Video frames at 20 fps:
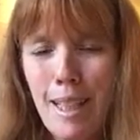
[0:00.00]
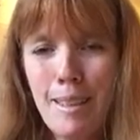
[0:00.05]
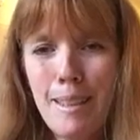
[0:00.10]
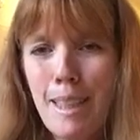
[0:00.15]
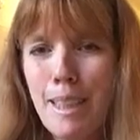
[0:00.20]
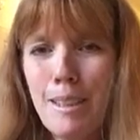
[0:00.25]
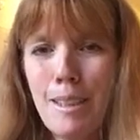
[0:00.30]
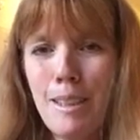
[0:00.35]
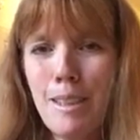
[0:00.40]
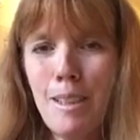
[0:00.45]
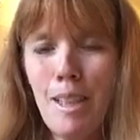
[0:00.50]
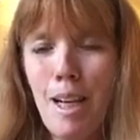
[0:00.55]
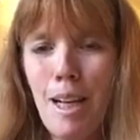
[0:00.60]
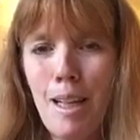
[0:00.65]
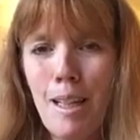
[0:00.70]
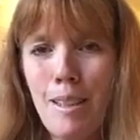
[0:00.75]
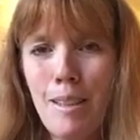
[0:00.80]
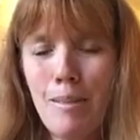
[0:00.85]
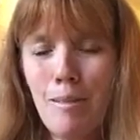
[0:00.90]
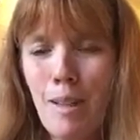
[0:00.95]
That's not
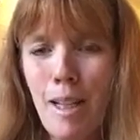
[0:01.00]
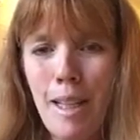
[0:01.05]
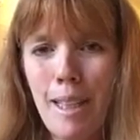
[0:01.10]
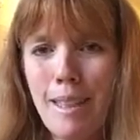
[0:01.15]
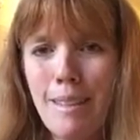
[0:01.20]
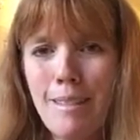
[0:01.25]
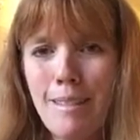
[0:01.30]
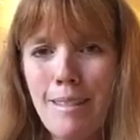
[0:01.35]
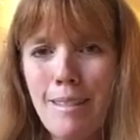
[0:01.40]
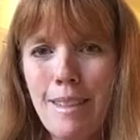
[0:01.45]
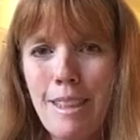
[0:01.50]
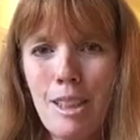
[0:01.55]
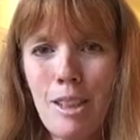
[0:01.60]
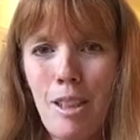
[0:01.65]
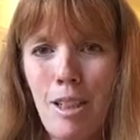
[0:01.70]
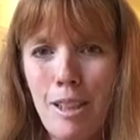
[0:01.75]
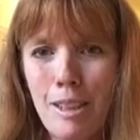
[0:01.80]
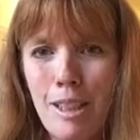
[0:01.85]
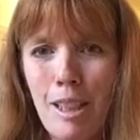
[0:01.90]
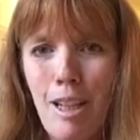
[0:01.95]
right. It's
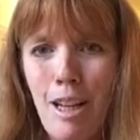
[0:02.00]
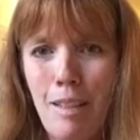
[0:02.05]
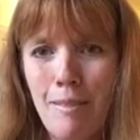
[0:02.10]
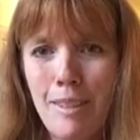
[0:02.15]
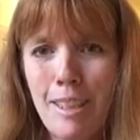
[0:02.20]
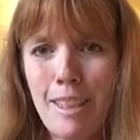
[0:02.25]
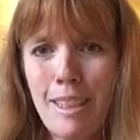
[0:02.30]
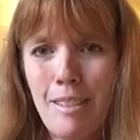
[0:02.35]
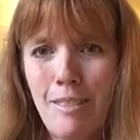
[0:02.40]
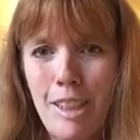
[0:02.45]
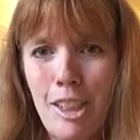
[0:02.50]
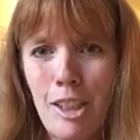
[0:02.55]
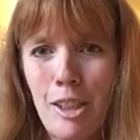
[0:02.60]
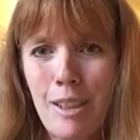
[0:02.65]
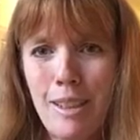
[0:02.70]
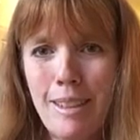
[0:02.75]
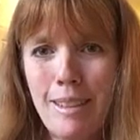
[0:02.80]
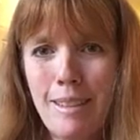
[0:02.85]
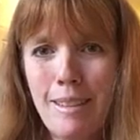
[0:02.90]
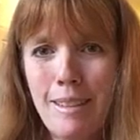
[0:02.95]
called a conflict of
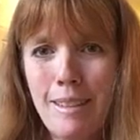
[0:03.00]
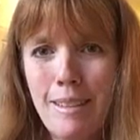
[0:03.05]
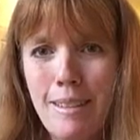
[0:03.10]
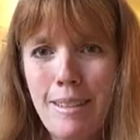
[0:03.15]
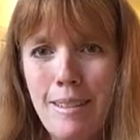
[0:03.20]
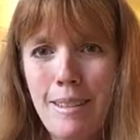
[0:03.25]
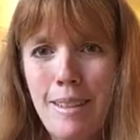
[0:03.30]
interest.